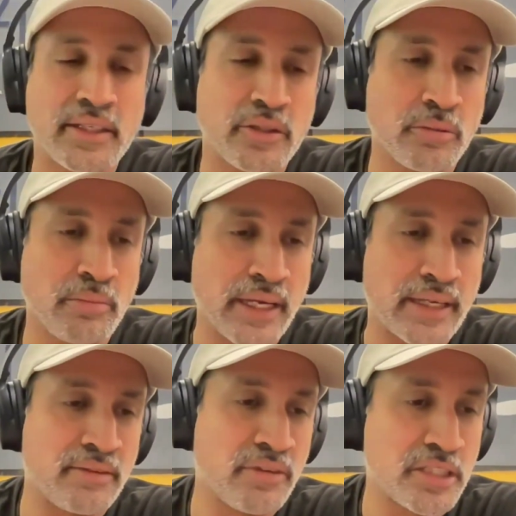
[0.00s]
that you're going to make
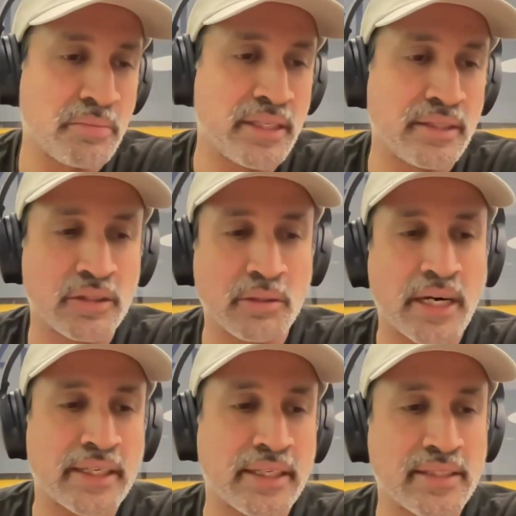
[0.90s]
an investment on the
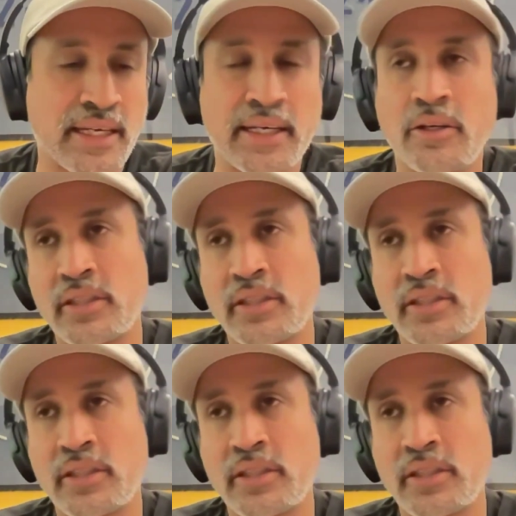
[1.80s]
marketing side,